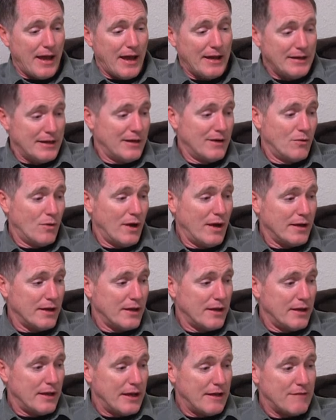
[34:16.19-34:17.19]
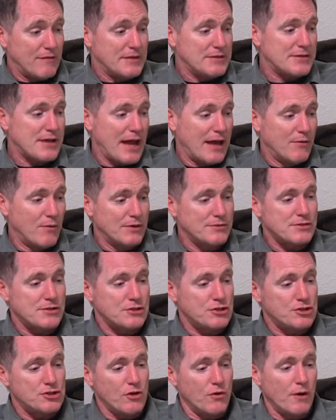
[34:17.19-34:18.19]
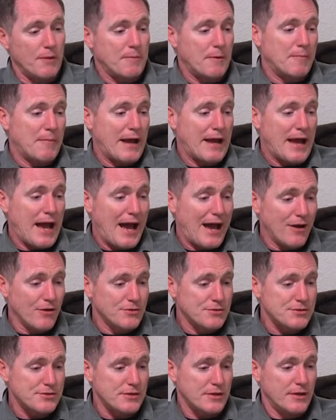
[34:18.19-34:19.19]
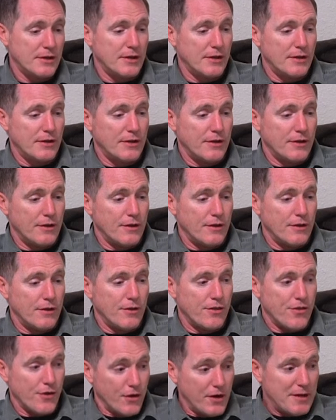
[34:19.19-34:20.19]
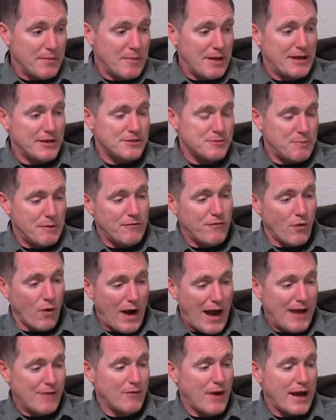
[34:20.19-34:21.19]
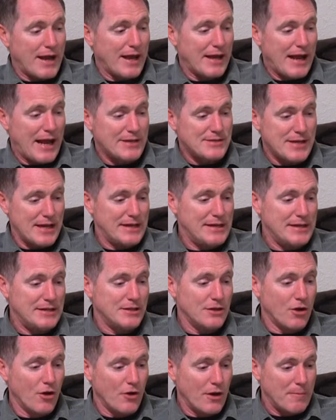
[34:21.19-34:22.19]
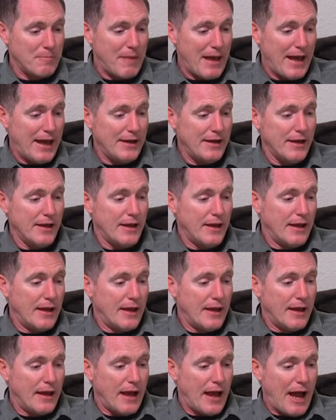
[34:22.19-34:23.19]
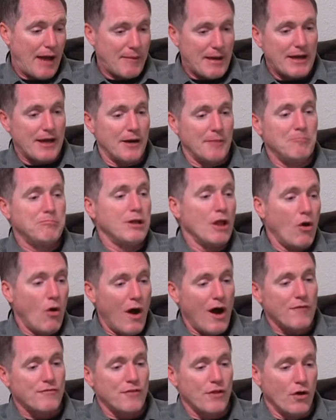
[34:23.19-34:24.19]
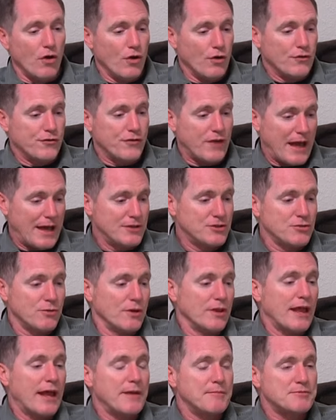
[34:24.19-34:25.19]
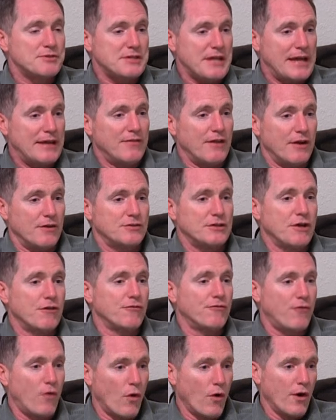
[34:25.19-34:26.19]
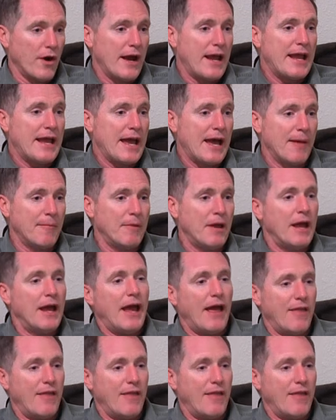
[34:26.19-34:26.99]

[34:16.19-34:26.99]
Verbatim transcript: And you know what? If this guy wants to show up at my house 30 minutes before I recognize I need to go to bed, I'm not going to blow off the whole schedule and let him stay there till 4 a.m.